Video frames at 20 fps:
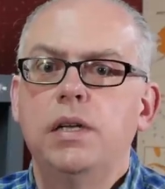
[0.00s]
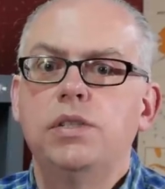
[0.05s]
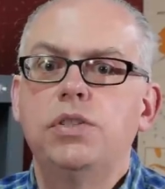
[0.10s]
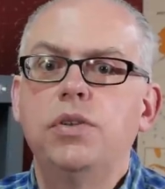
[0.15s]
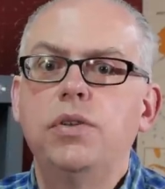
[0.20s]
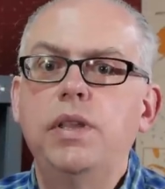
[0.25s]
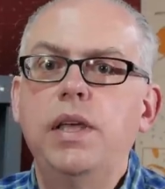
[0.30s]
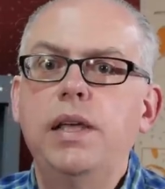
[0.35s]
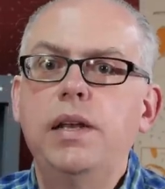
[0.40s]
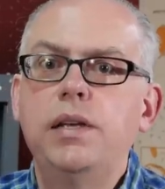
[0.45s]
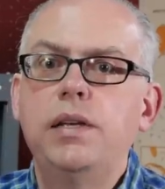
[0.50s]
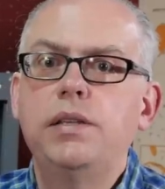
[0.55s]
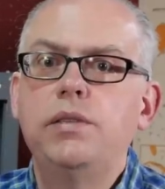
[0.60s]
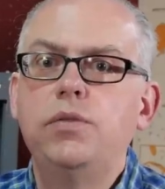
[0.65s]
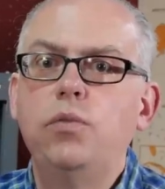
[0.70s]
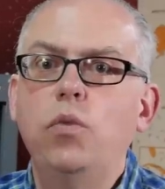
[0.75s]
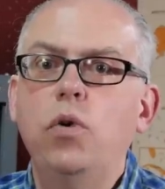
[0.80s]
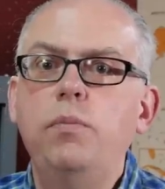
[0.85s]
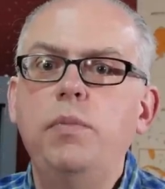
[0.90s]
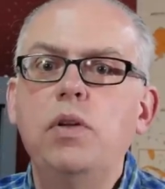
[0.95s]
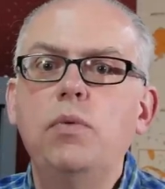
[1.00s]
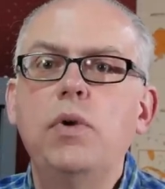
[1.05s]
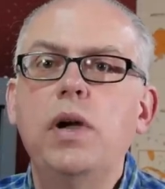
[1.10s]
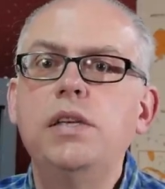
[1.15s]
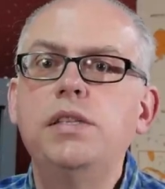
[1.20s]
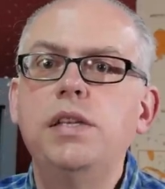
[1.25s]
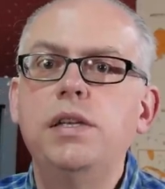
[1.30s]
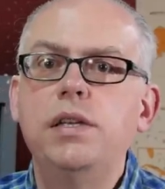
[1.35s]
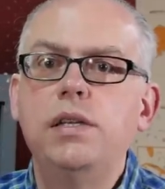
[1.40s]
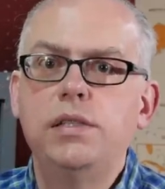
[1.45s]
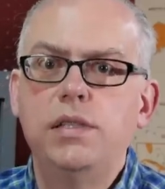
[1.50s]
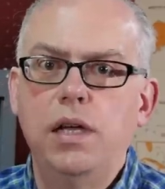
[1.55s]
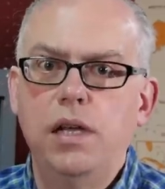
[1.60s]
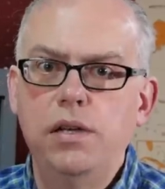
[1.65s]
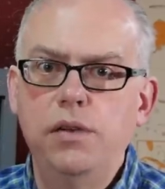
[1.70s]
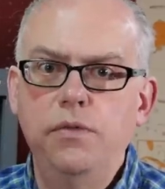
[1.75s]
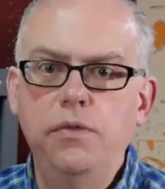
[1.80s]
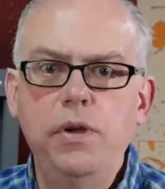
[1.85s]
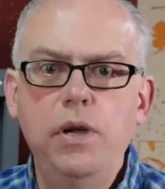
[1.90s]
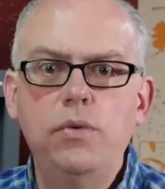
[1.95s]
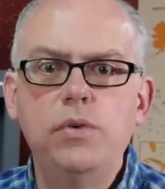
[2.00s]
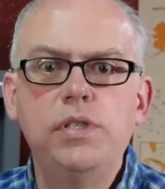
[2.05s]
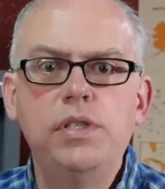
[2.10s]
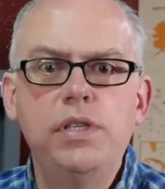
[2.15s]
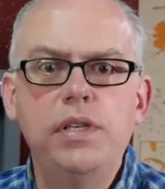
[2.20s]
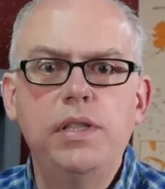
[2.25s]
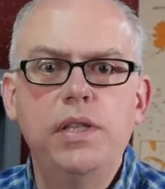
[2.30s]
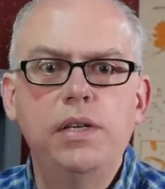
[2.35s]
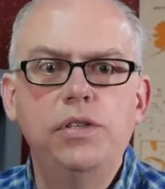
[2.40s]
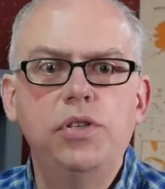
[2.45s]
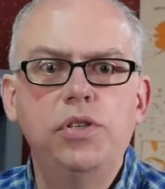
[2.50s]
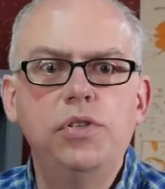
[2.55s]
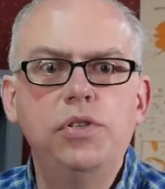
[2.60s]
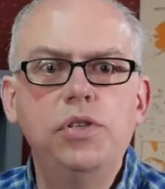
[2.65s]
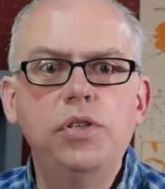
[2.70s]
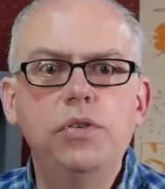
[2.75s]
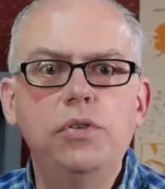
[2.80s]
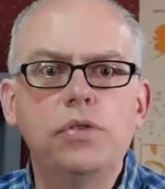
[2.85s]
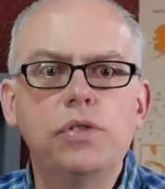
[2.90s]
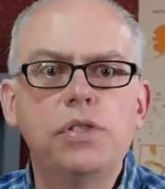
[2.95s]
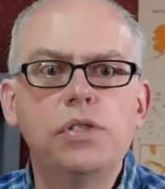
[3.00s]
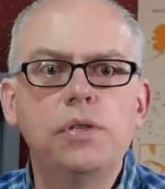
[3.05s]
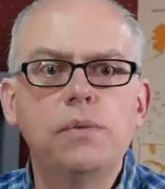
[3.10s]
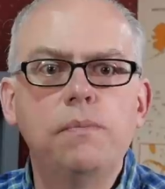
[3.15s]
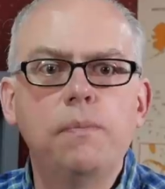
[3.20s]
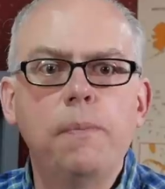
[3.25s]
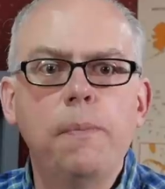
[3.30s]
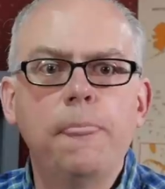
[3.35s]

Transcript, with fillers: so that it will be resonant on the frequency that you choose.